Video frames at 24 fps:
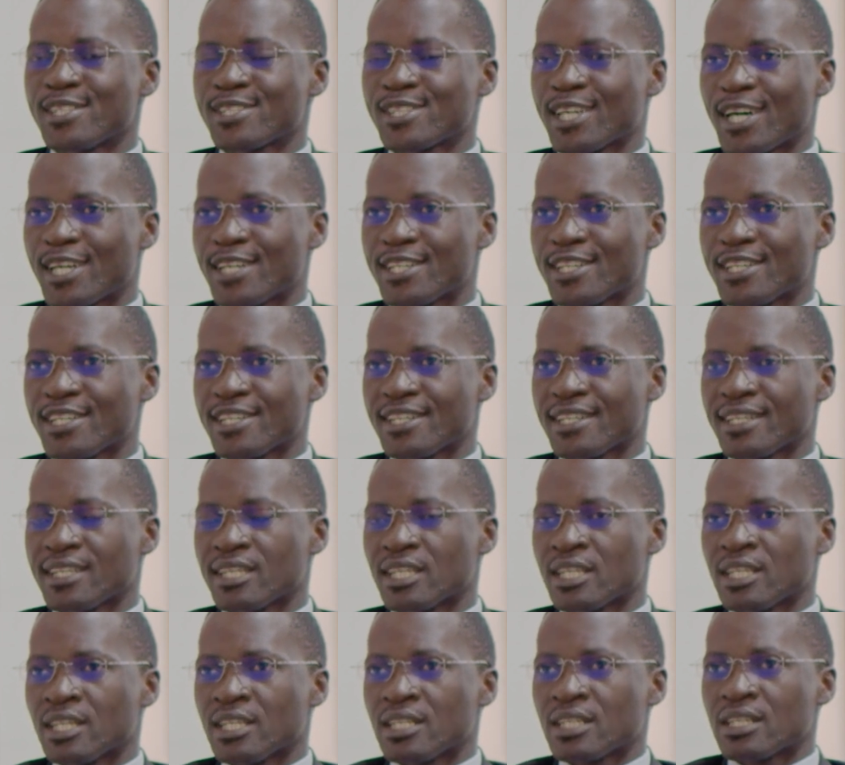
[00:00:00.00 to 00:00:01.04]
and
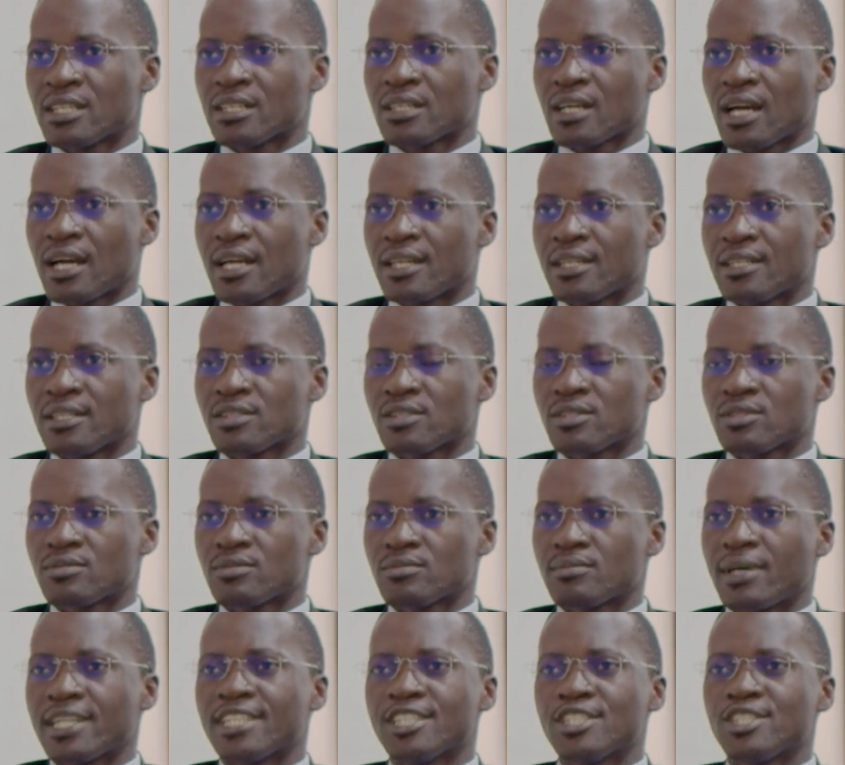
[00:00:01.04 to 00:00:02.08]

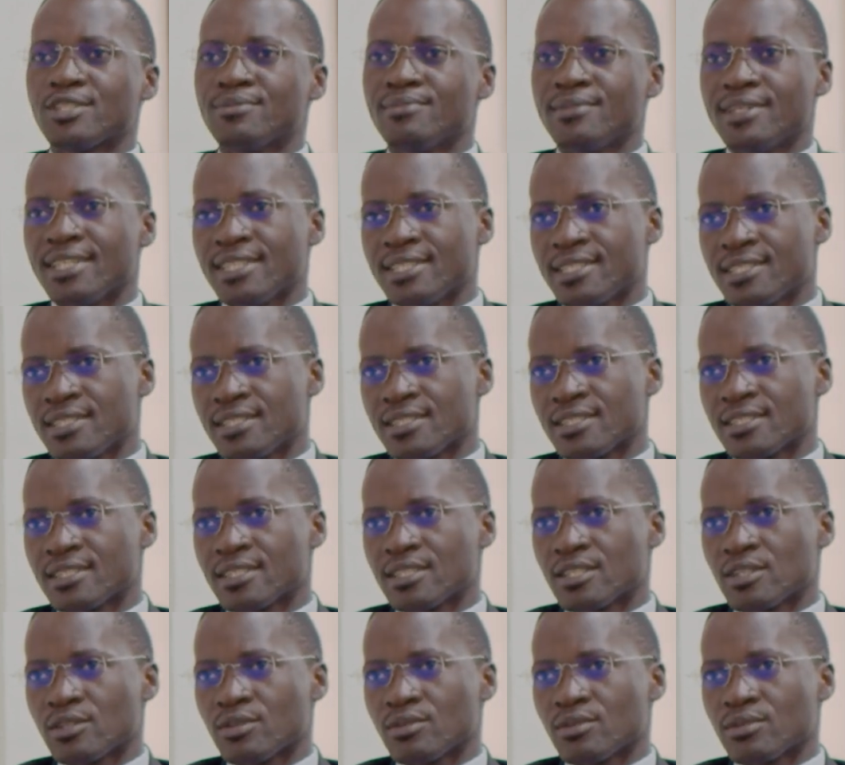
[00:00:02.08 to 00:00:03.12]
management
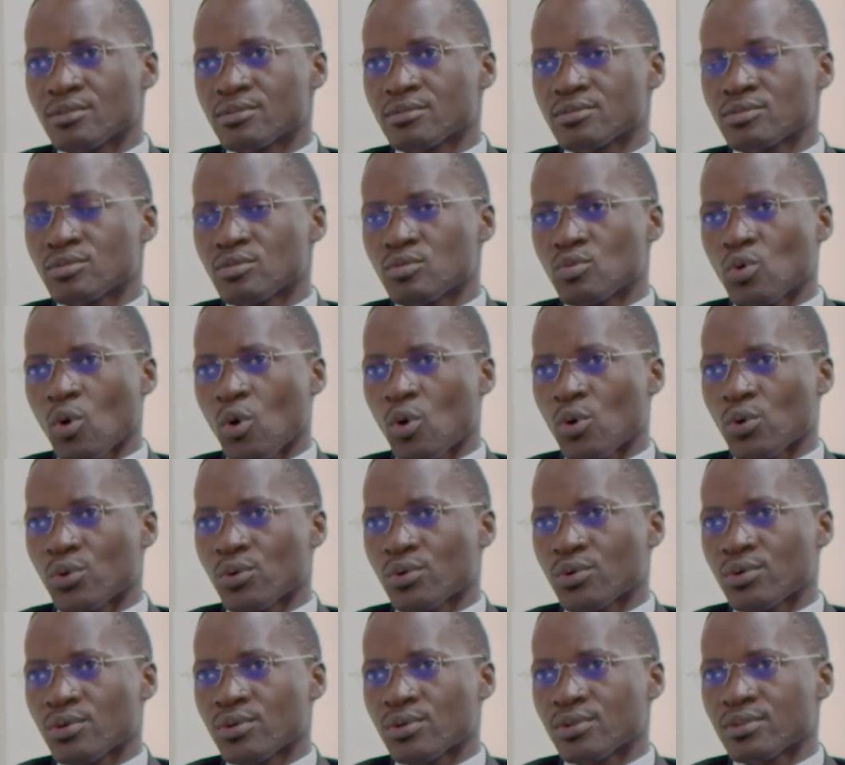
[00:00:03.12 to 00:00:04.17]
role.
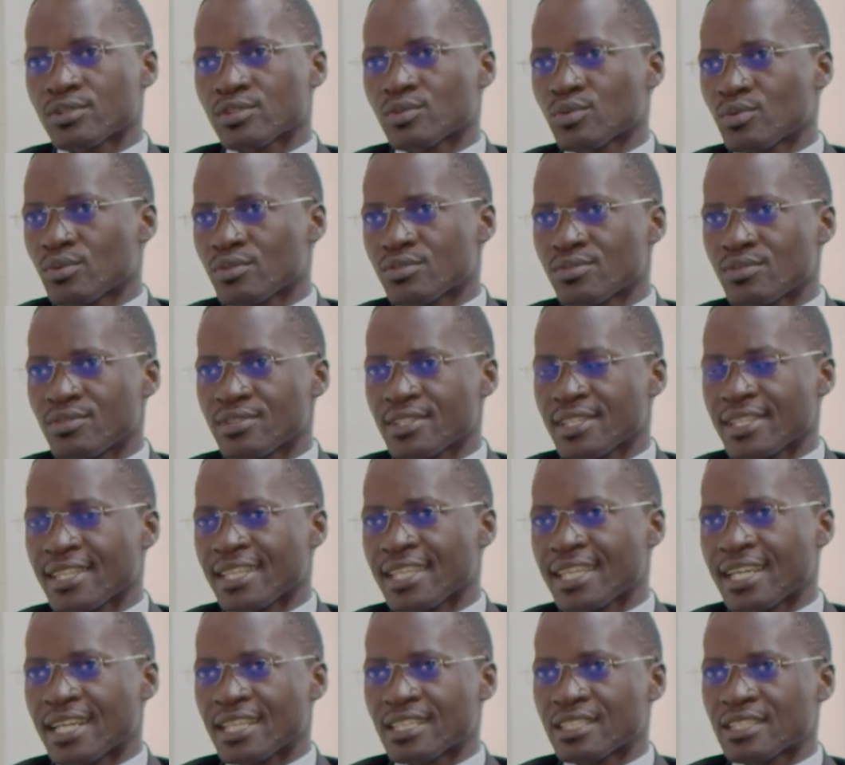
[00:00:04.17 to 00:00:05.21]
It was not
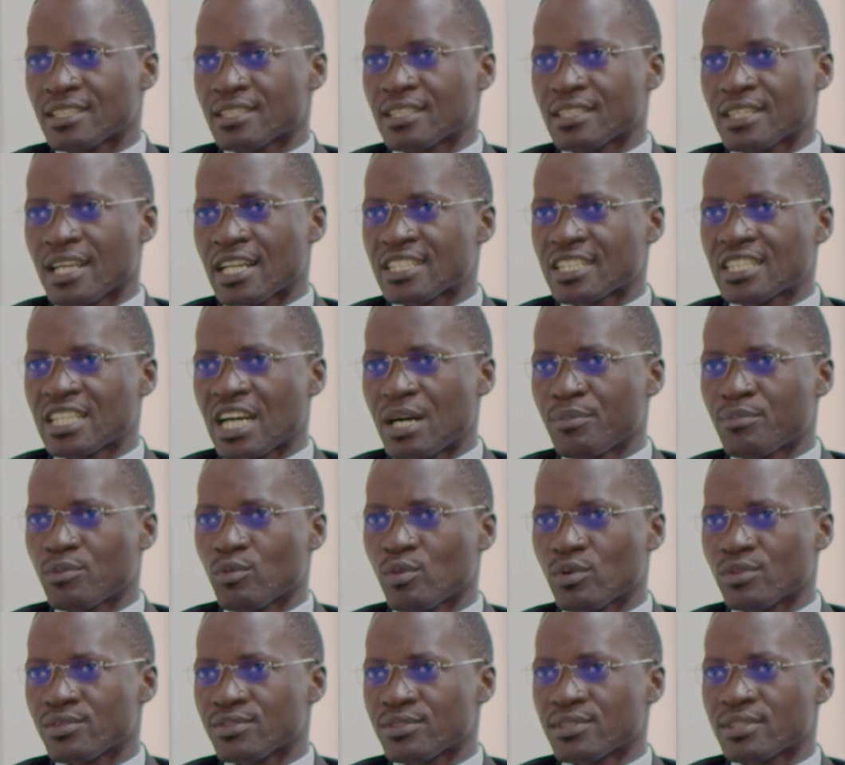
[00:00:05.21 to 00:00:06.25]
there. That gap
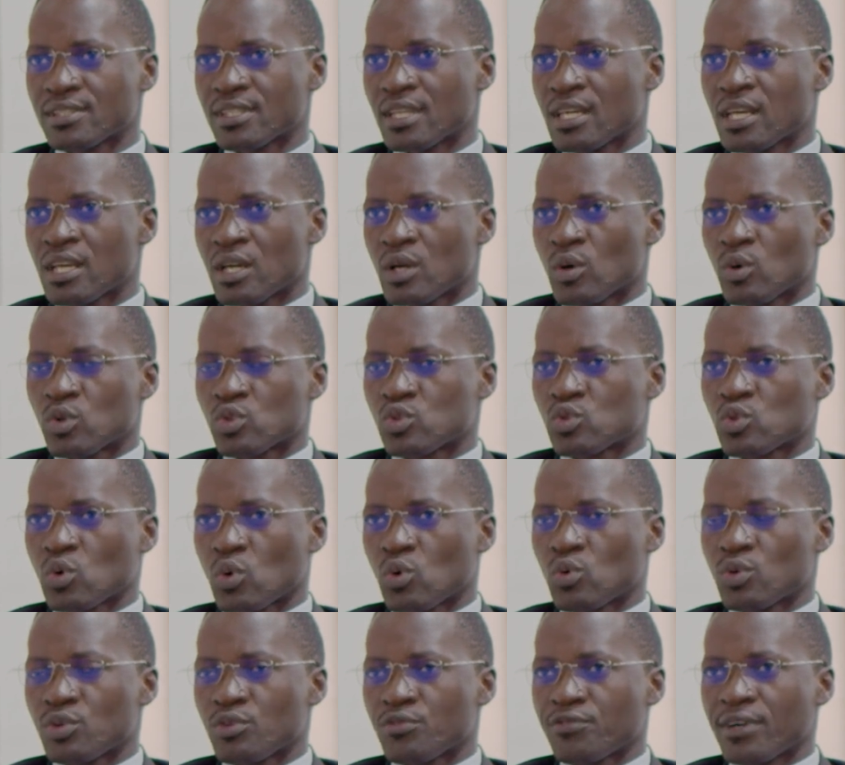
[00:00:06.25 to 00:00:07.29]
was. So
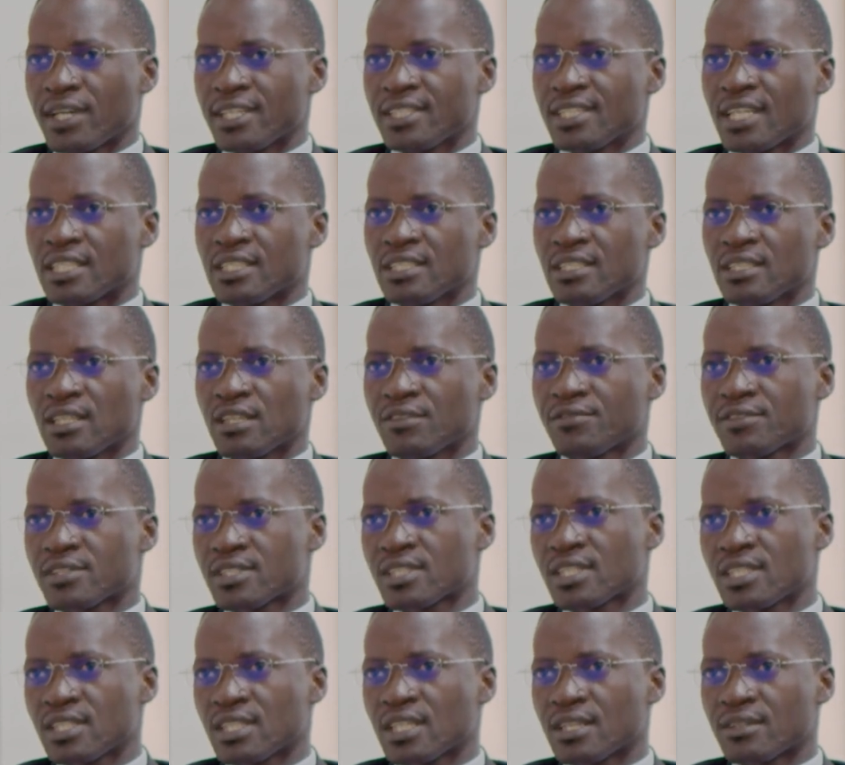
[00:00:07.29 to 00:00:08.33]
we find that health
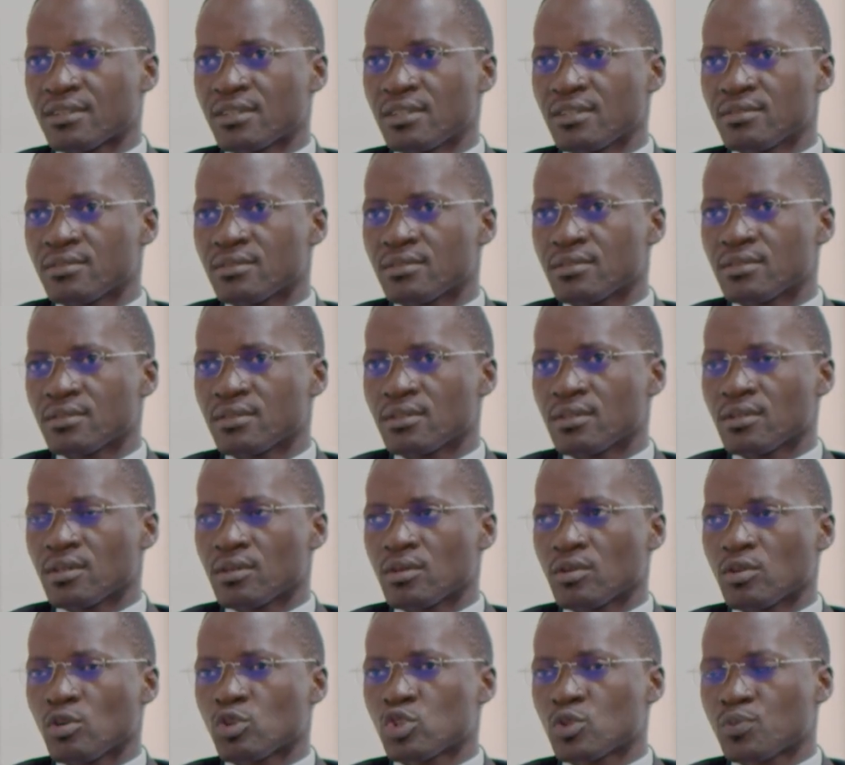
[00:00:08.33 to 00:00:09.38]
center,
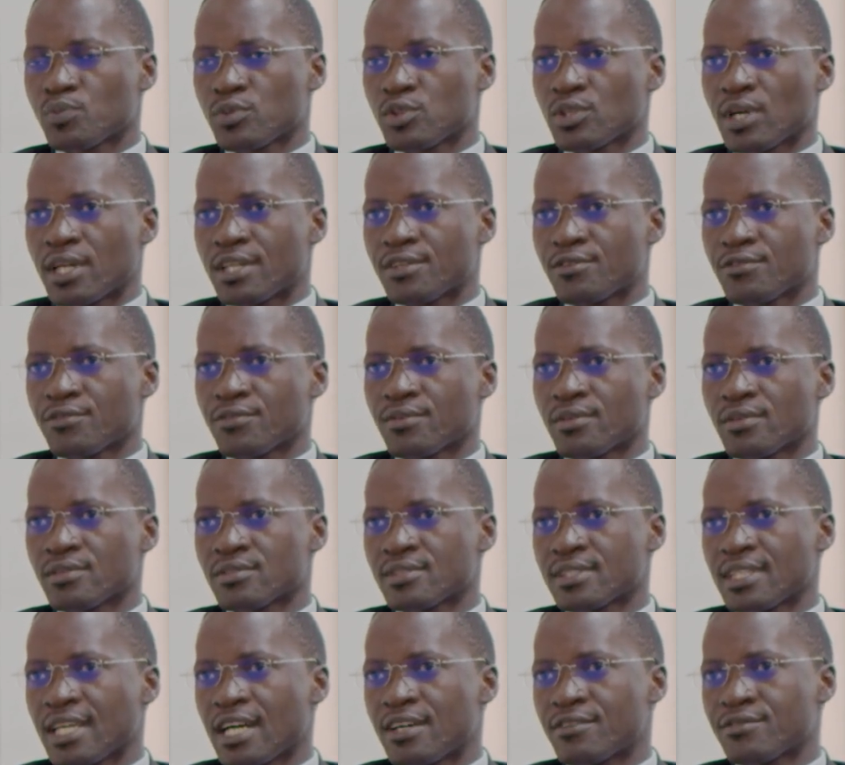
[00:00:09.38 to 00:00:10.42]
hospital and force,
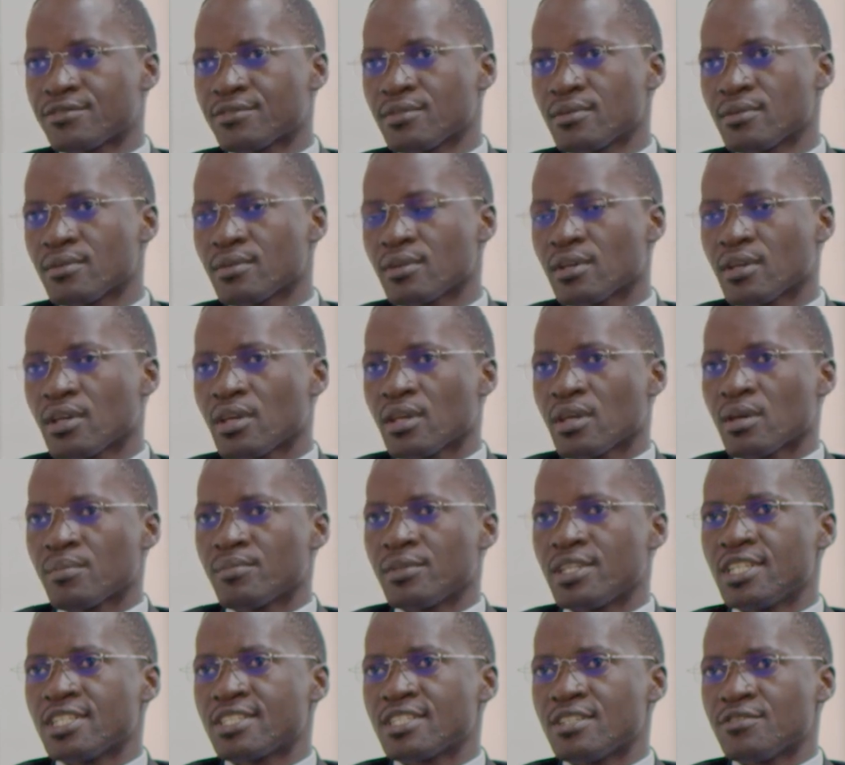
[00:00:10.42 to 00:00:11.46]
they have
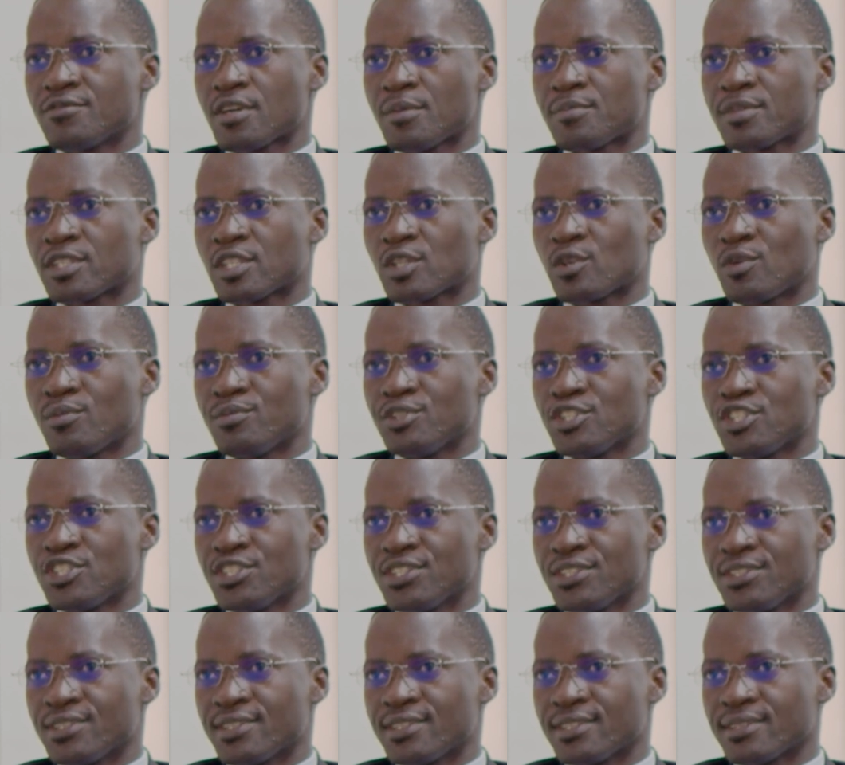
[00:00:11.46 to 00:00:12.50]
medicine therapeutic
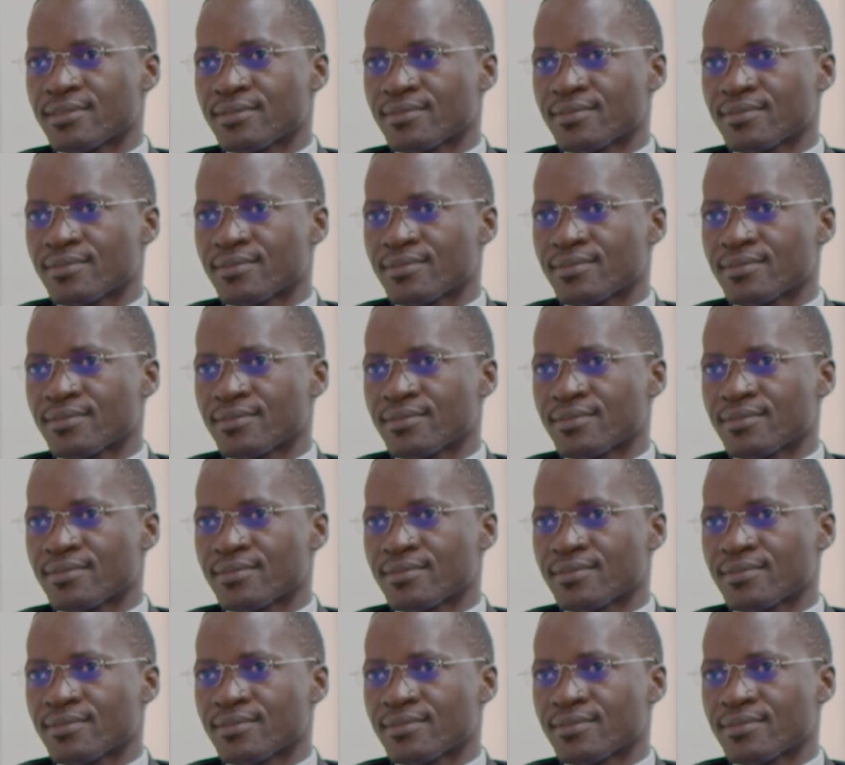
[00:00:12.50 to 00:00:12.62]
committees.